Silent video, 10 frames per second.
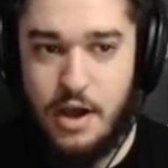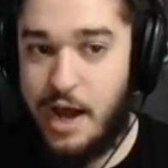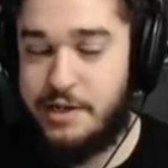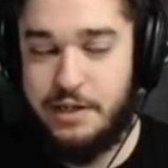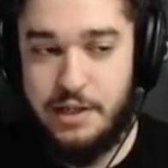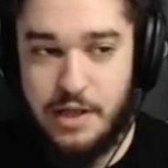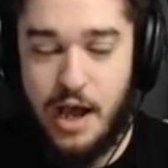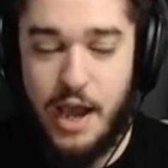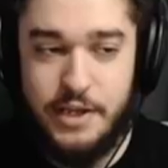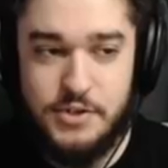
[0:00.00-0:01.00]
Ideally, the
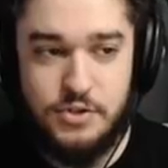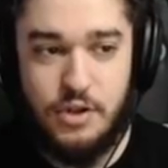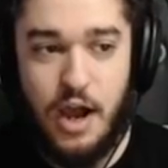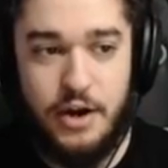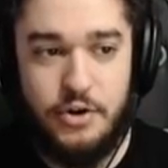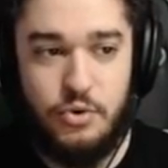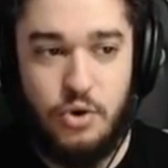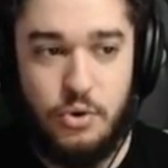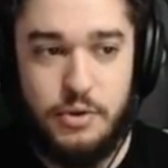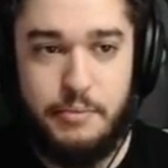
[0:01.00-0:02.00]
highest, the higher you
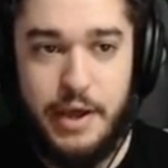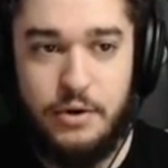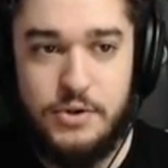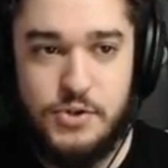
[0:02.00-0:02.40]
go, the better.